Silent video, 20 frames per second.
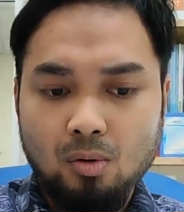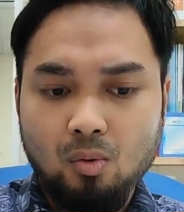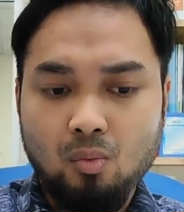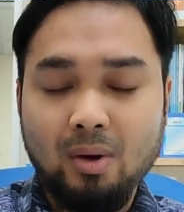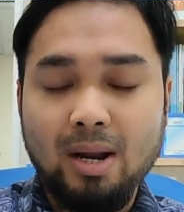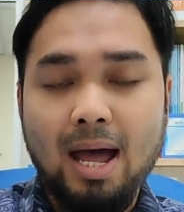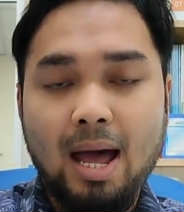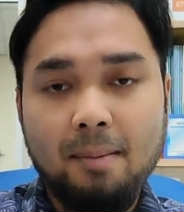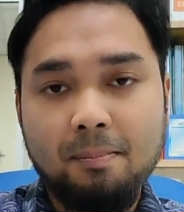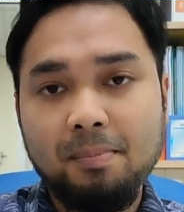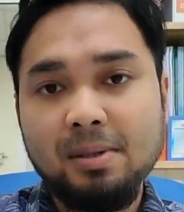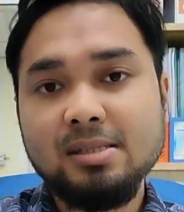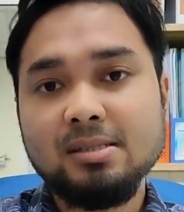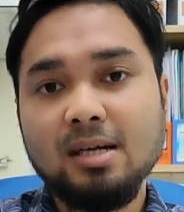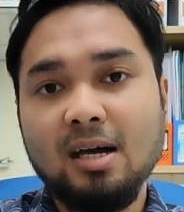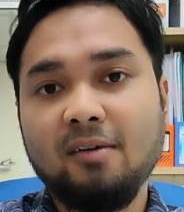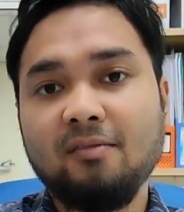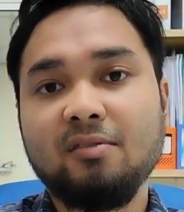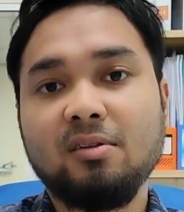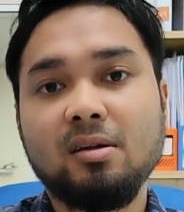What happens
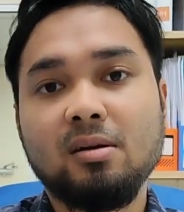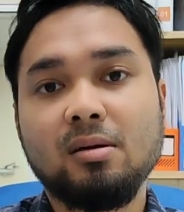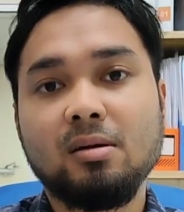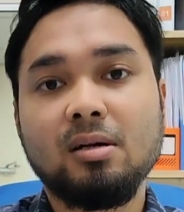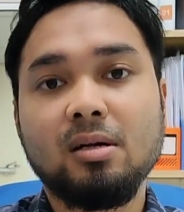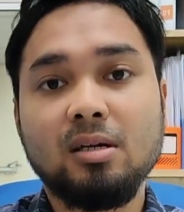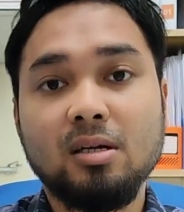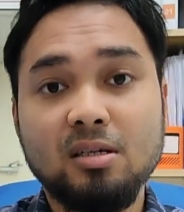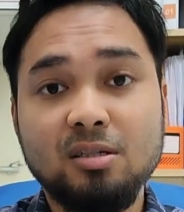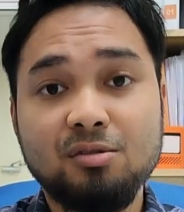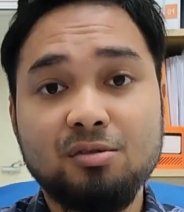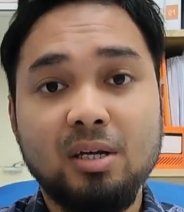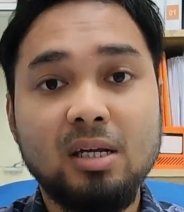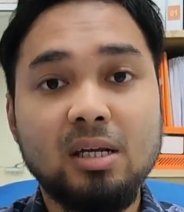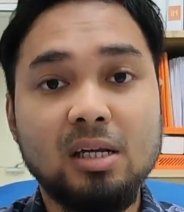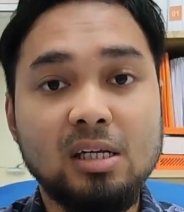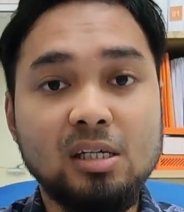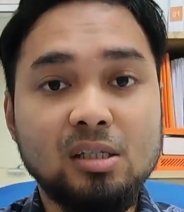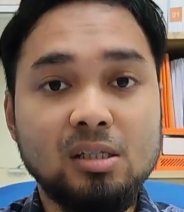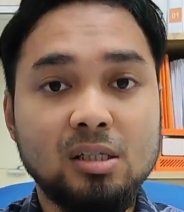after a
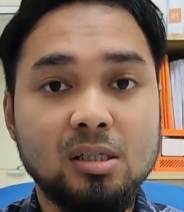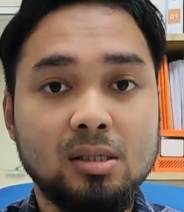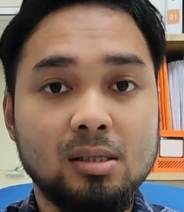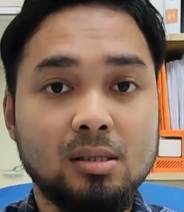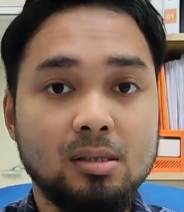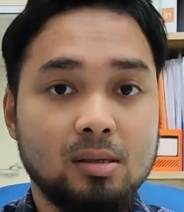drainage,